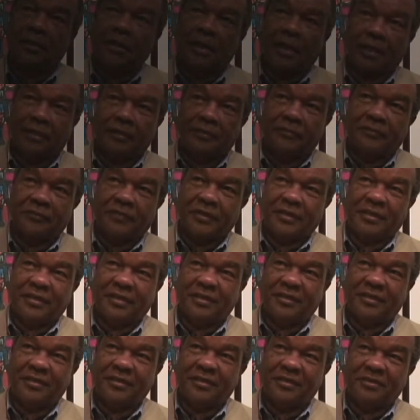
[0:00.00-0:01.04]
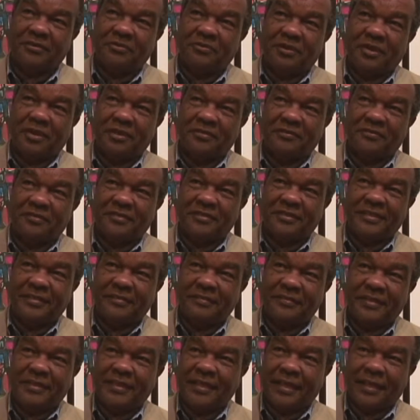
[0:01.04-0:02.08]
lot of the wonderful
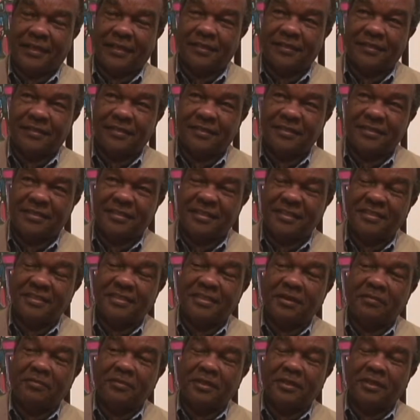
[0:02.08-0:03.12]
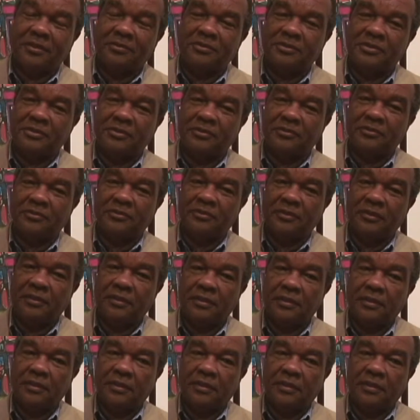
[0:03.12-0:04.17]
living artists, and some of those who
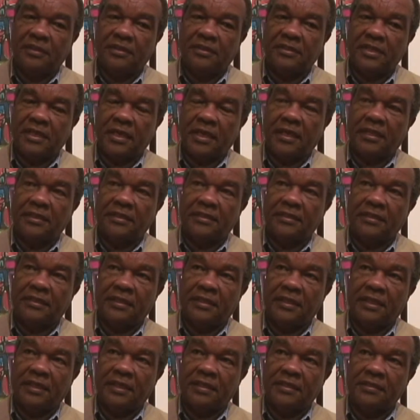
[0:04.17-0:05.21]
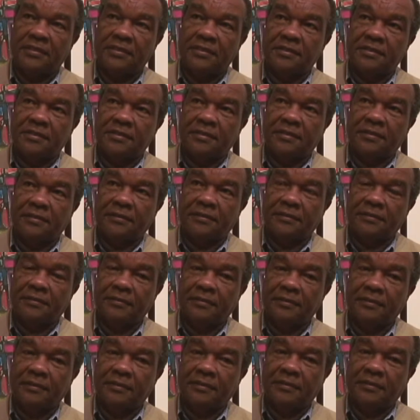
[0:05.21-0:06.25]
died in the last
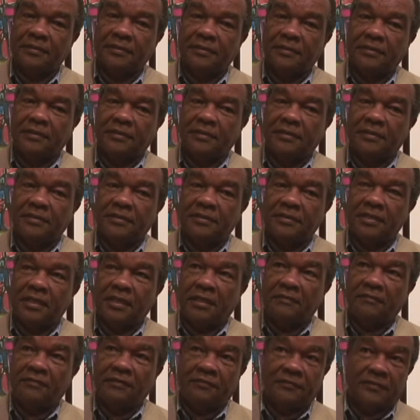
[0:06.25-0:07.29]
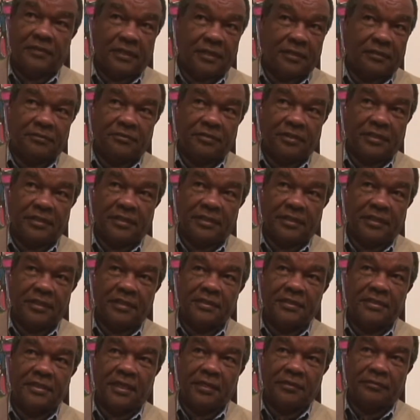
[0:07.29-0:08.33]
10, 15, 20
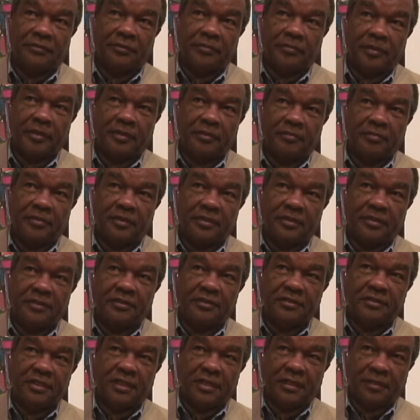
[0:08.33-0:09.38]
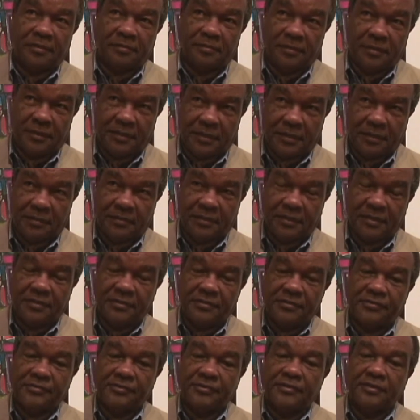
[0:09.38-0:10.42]
years, like Romare Beard and Jacob
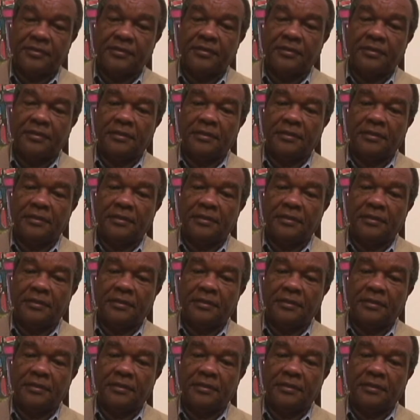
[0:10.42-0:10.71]
Lawrence,